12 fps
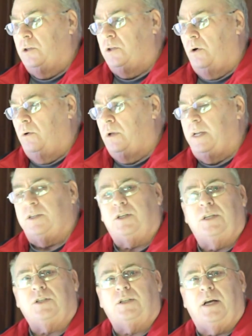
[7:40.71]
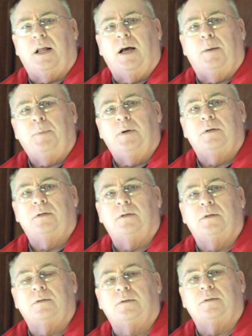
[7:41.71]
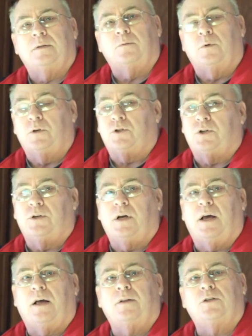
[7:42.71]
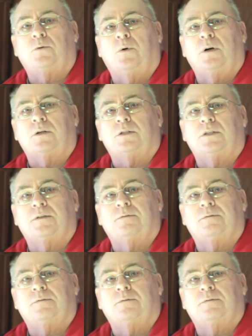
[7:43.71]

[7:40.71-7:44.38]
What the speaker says: So let us get set up. We're going to show you how this works.